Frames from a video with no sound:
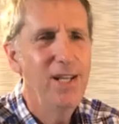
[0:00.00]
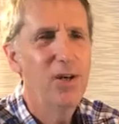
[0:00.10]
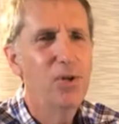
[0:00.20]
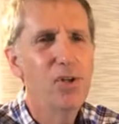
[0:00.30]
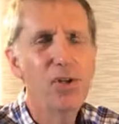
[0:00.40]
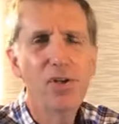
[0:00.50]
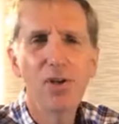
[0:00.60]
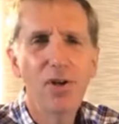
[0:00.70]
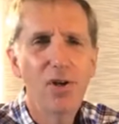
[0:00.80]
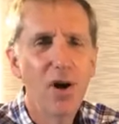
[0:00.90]
You know,
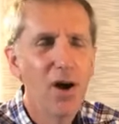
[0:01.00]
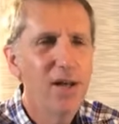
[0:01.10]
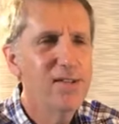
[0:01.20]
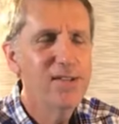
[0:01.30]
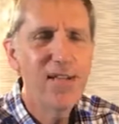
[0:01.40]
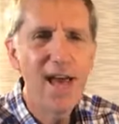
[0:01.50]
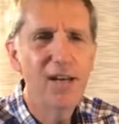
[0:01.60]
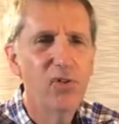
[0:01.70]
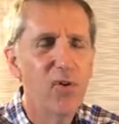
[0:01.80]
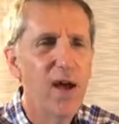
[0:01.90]
God
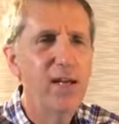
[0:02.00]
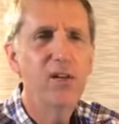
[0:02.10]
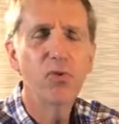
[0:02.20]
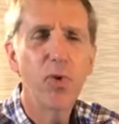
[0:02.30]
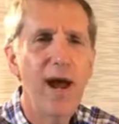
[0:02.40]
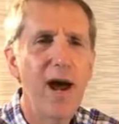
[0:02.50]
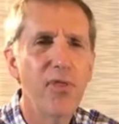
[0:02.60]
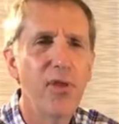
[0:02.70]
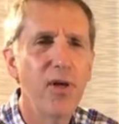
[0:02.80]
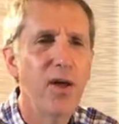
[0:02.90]
satisfied his
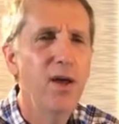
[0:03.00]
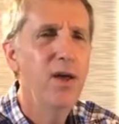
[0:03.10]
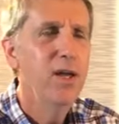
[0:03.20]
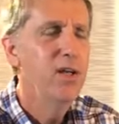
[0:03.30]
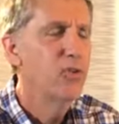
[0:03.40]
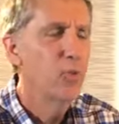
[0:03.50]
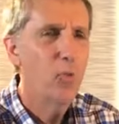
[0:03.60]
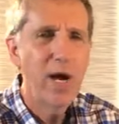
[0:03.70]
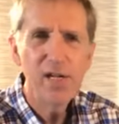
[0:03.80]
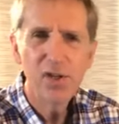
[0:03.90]
wrath, his
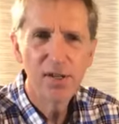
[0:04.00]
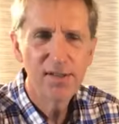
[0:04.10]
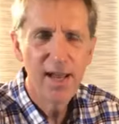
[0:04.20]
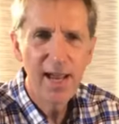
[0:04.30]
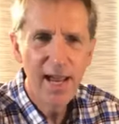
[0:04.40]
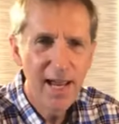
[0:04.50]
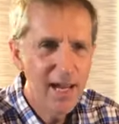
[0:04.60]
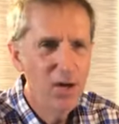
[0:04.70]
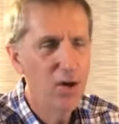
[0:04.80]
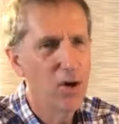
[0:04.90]
righteous
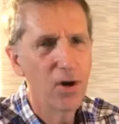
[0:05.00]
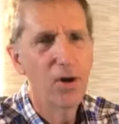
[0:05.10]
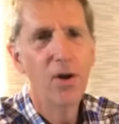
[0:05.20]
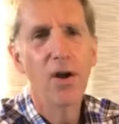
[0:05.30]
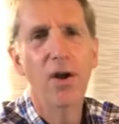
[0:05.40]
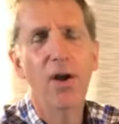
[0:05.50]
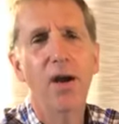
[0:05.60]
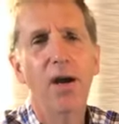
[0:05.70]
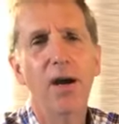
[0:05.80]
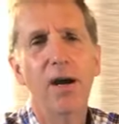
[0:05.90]
anger
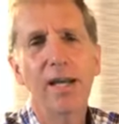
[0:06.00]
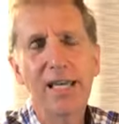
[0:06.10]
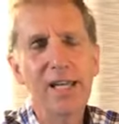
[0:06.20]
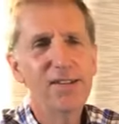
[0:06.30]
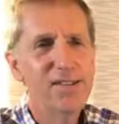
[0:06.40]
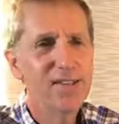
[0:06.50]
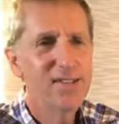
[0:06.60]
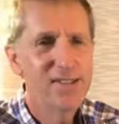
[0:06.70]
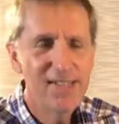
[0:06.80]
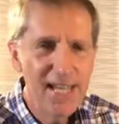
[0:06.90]
against
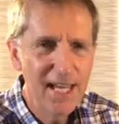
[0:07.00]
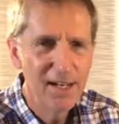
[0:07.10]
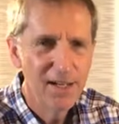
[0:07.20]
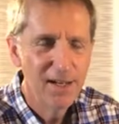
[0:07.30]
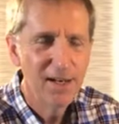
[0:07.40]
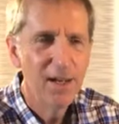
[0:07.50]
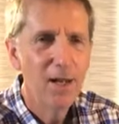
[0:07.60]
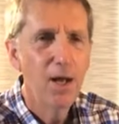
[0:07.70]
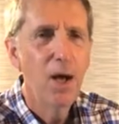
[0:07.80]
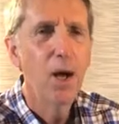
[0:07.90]
sin
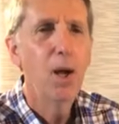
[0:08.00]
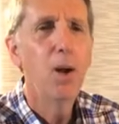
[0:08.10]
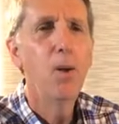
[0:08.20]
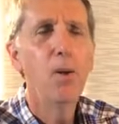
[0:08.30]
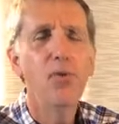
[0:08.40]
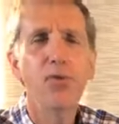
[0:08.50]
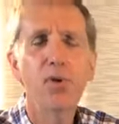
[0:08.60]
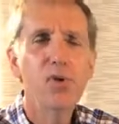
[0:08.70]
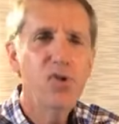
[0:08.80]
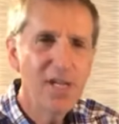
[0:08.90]
uh,
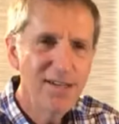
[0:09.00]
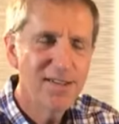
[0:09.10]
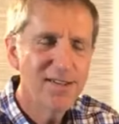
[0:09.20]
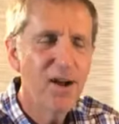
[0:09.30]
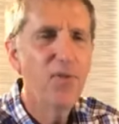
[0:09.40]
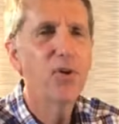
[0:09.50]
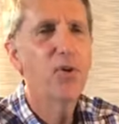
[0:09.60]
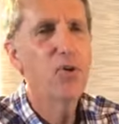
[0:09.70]
through Jesus on the